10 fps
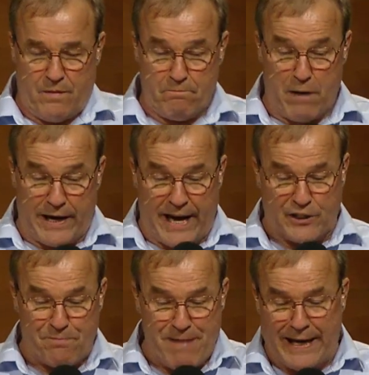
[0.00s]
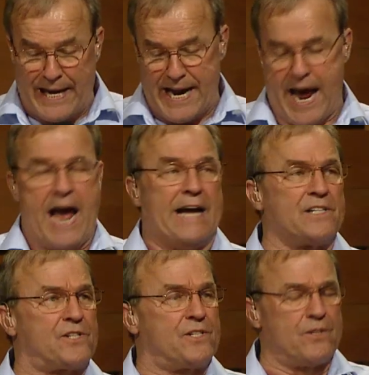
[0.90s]
But as many
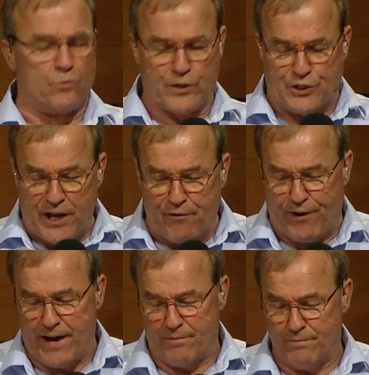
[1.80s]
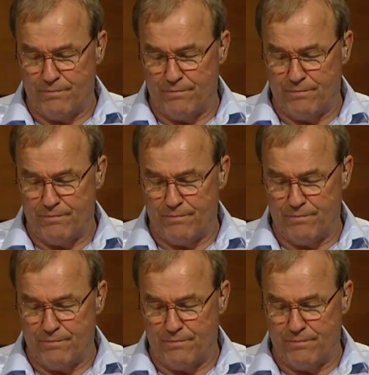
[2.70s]
as receive him,